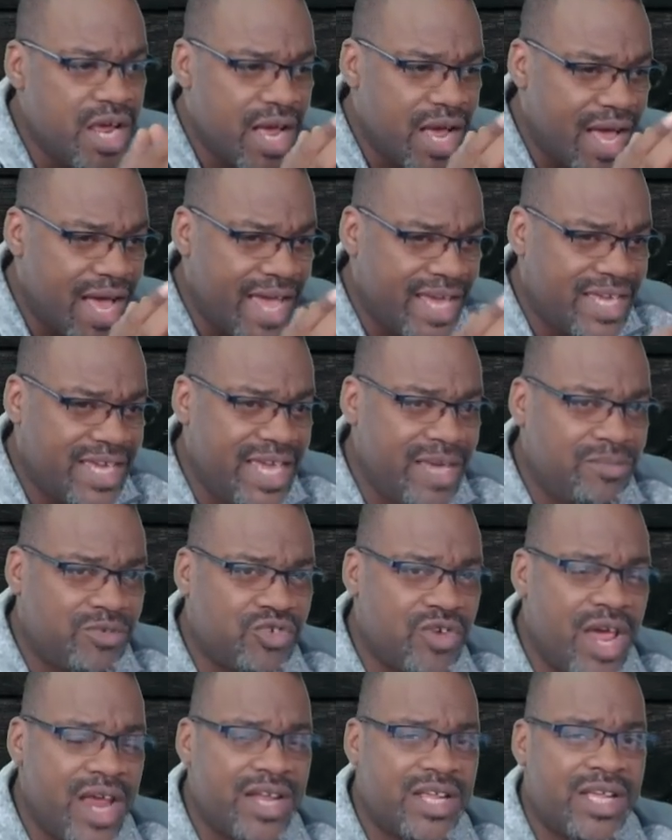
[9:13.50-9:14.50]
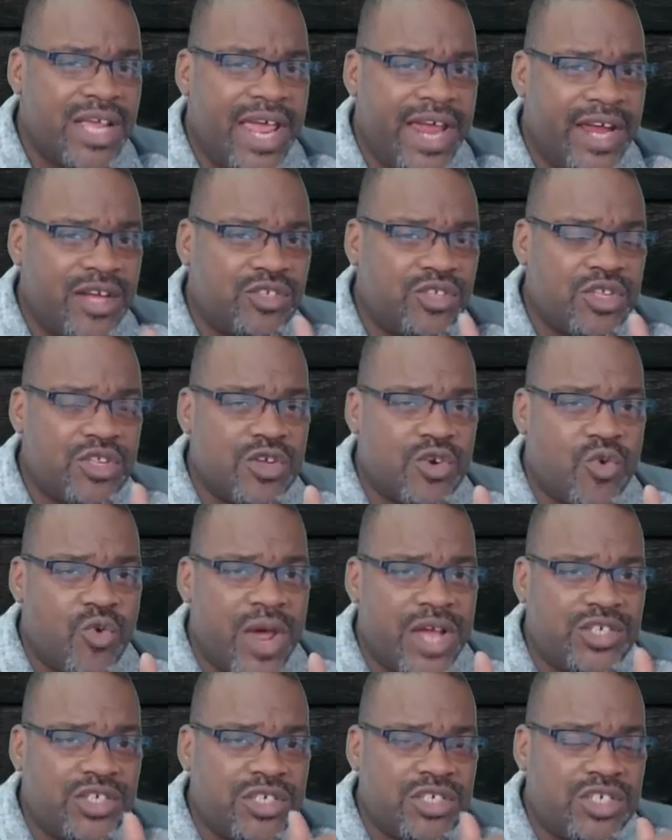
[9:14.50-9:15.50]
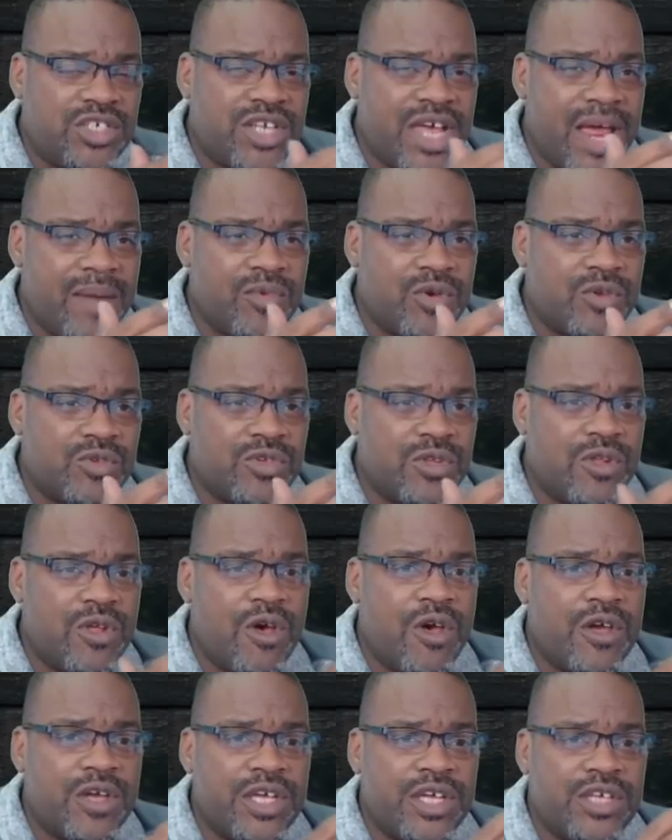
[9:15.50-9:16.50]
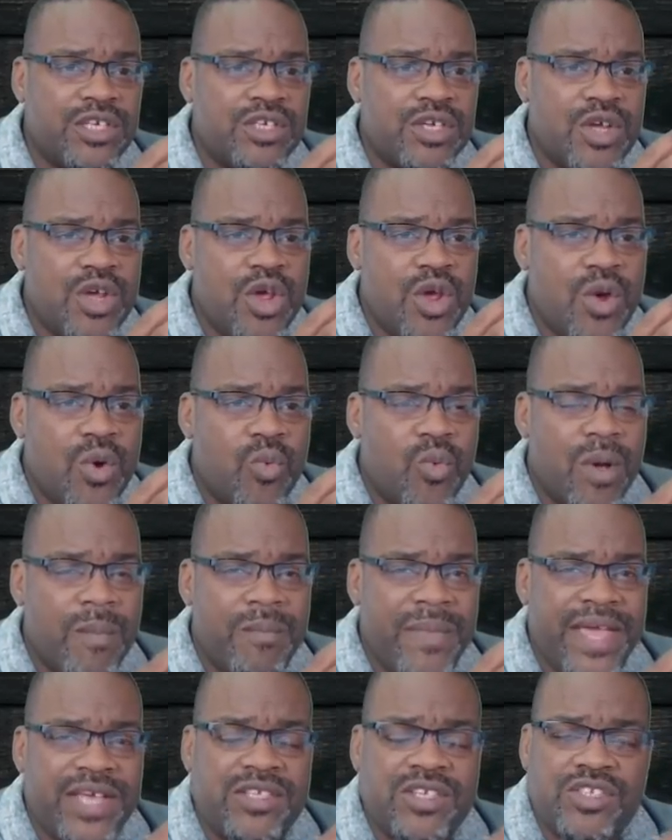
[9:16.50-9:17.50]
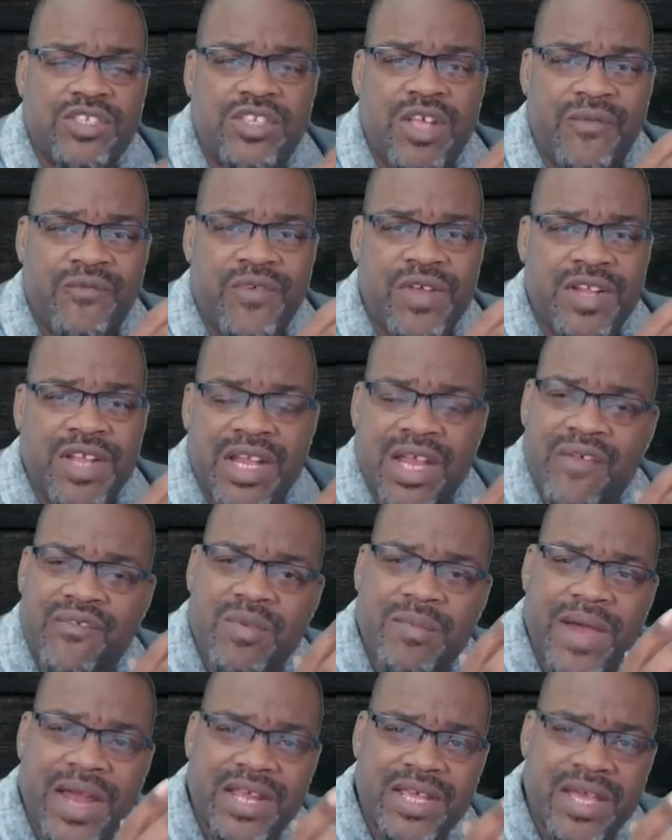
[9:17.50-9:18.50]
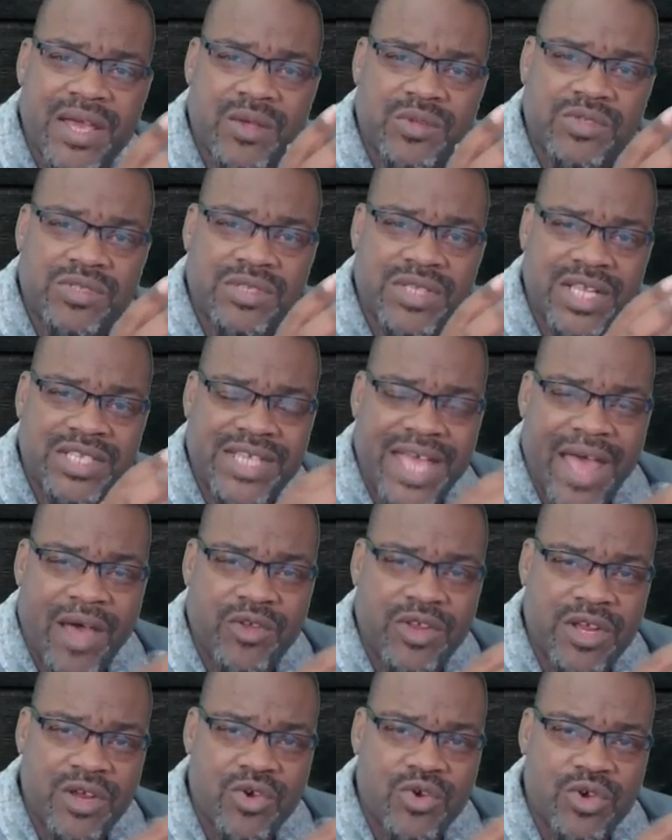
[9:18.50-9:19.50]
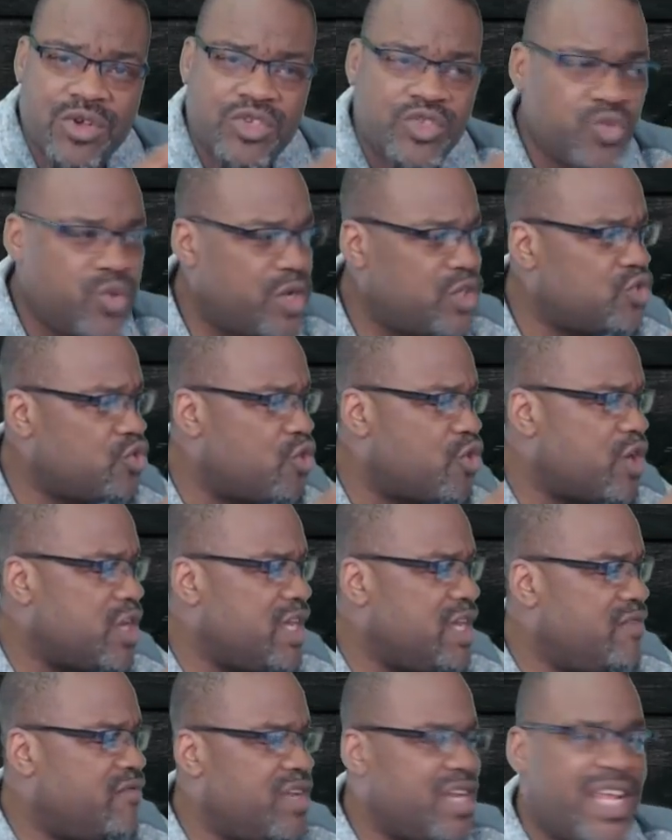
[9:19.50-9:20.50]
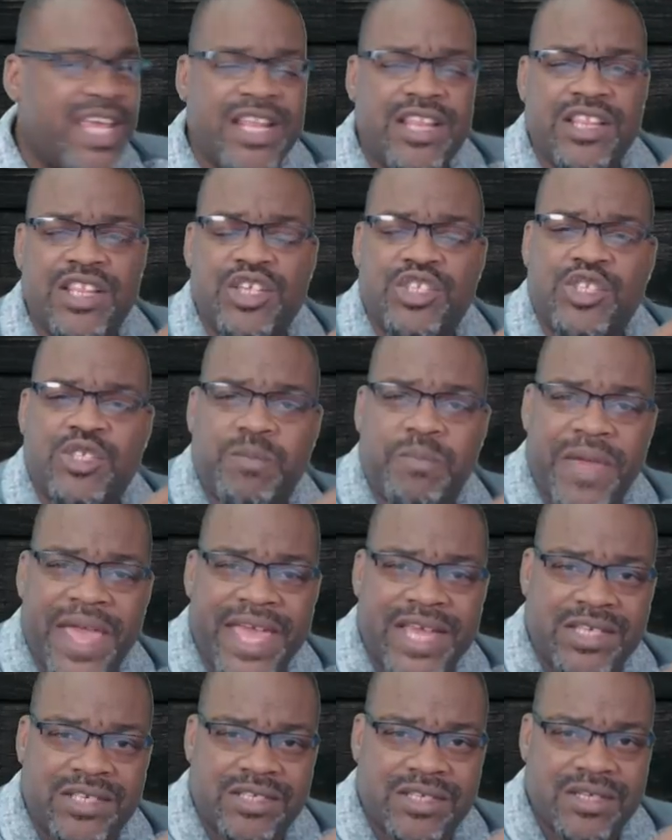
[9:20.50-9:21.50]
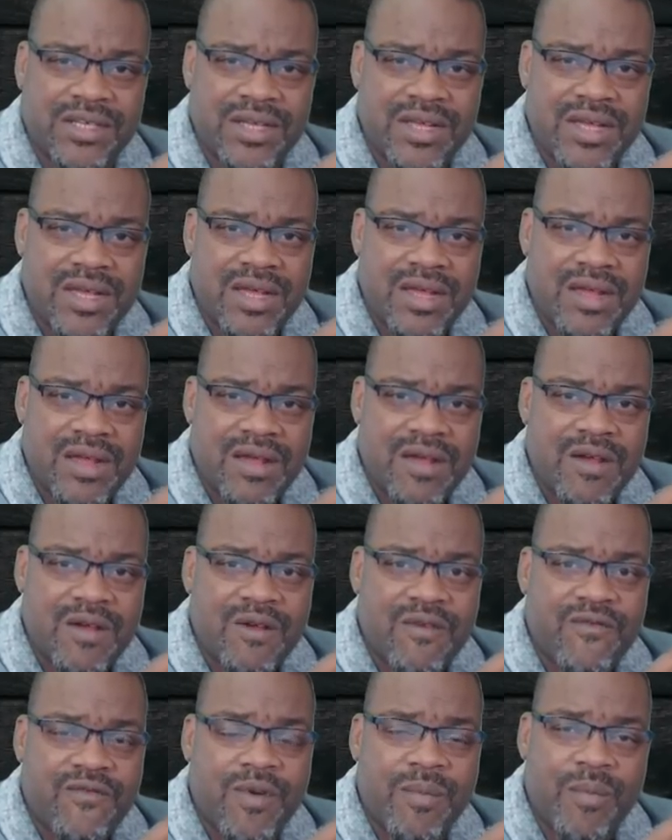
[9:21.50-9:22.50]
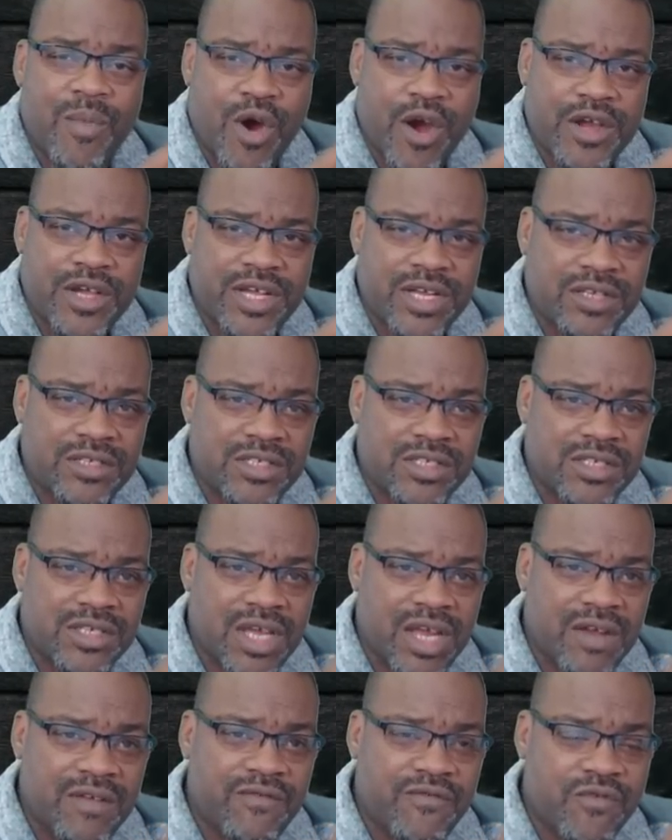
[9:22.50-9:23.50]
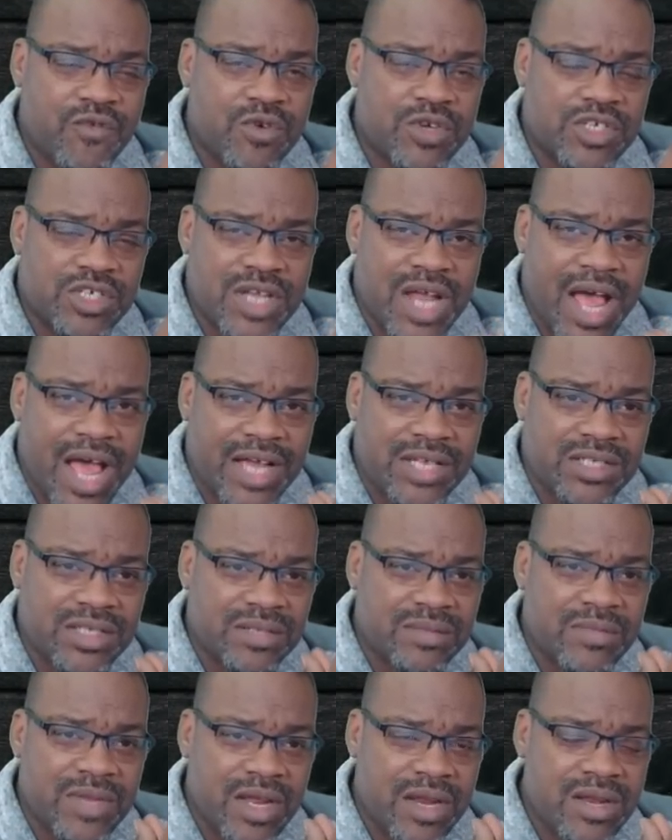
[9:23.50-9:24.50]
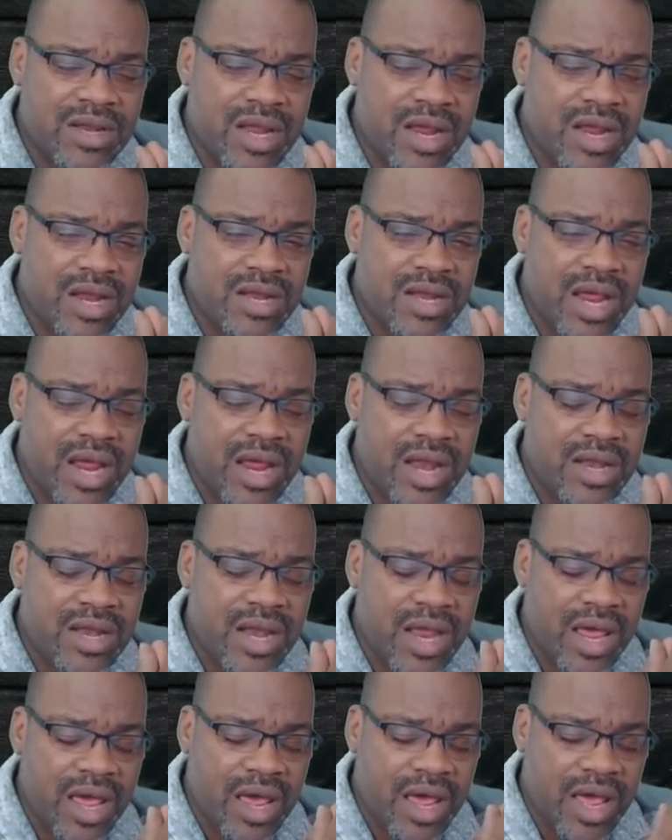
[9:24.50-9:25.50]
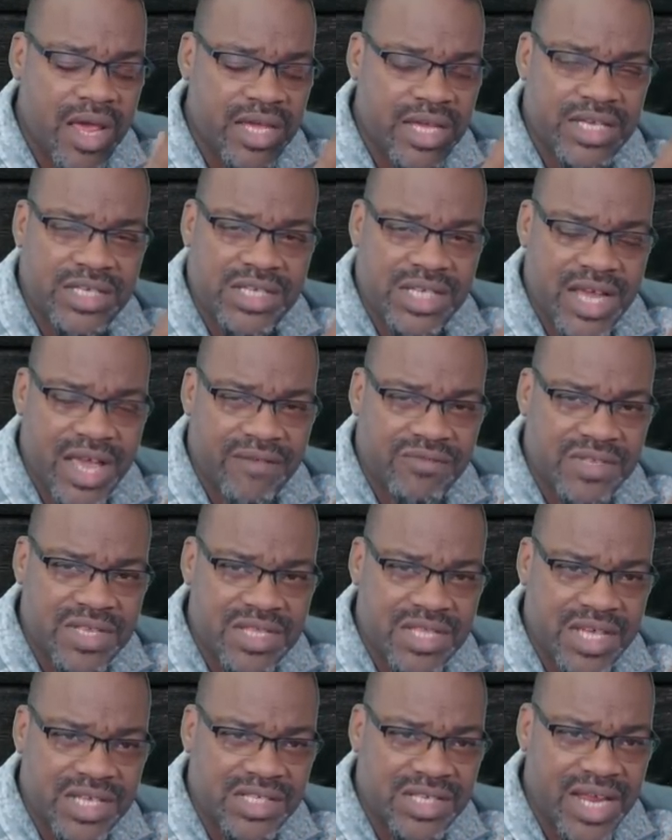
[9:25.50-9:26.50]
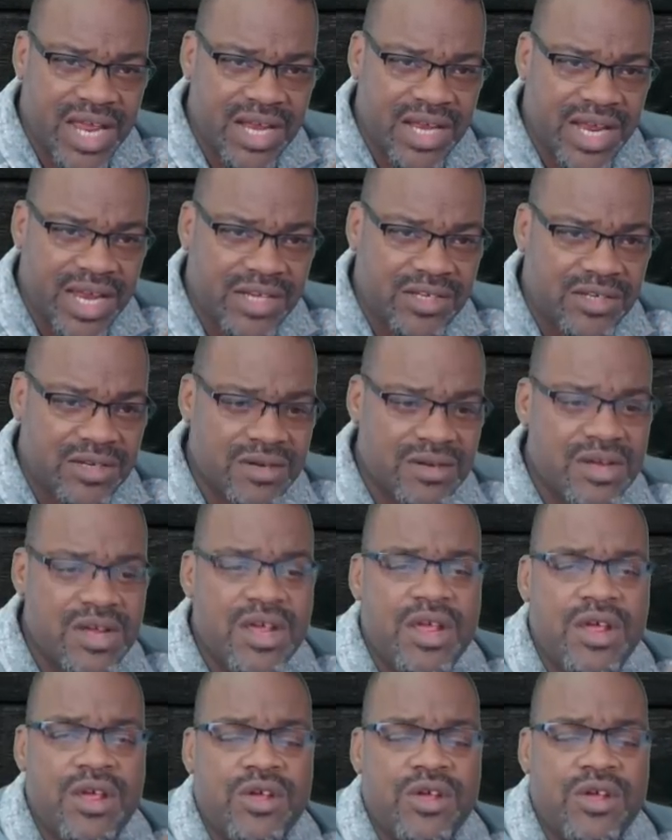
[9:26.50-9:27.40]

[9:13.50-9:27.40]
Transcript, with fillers: I keep trying to answer the question as time goes along is, what makes us different than everybody else that's out here on Twitch or even in this space for markets and for stocks and, and, and, and uh, E T Fs and things of that nature?